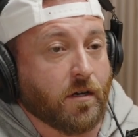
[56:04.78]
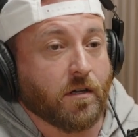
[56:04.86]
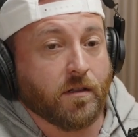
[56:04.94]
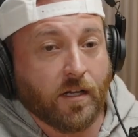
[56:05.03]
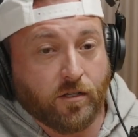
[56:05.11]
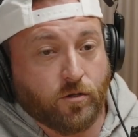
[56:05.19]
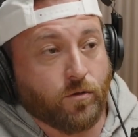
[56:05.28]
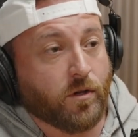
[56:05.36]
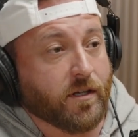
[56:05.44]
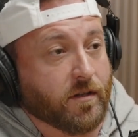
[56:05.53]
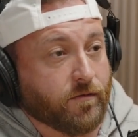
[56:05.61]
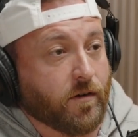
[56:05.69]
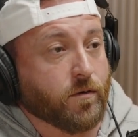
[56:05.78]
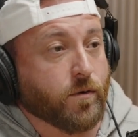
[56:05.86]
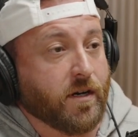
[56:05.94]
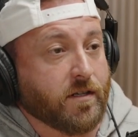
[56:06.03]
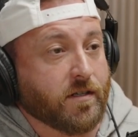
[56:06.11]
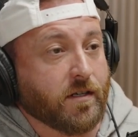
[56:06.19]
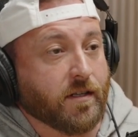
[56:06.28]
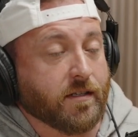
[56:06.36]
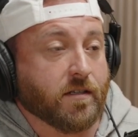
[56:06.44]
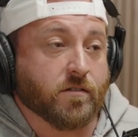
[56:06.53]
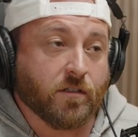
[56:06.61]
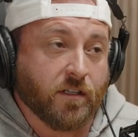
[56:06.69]
They do like the fundraising, like
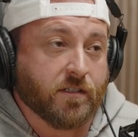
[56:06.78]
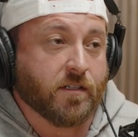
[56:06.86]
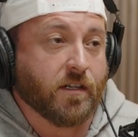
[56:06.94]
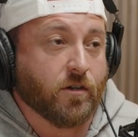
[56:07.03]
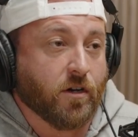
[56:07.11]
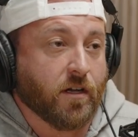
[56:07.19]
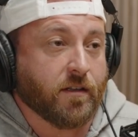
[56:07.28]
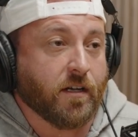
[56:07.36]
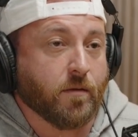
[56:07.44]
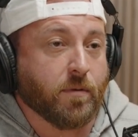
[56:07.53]
there's a list to get on there.